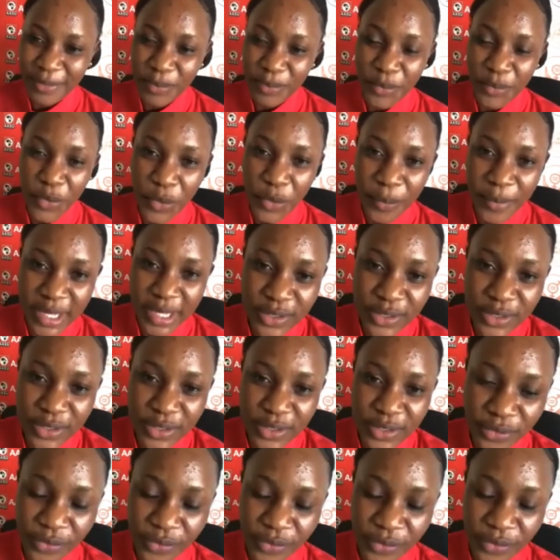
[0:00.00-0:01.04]
moment
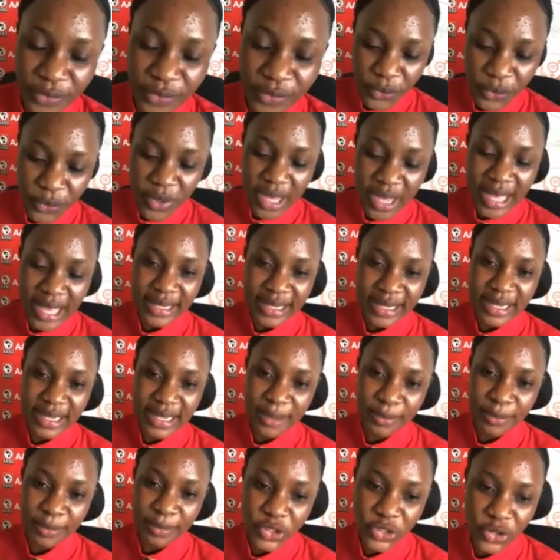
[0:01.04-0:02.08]
with you, and
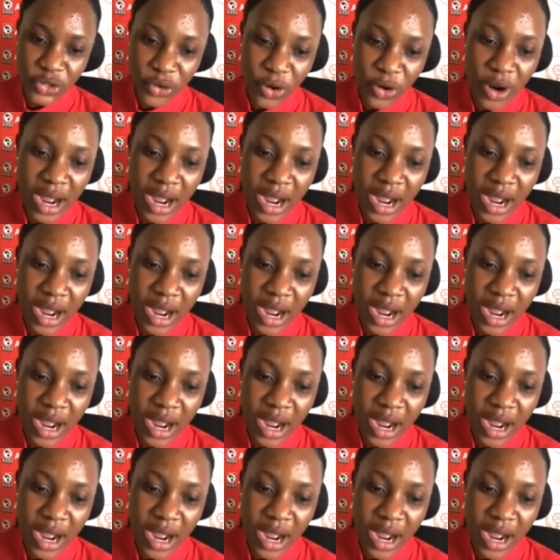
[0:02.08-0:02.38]
I'm sure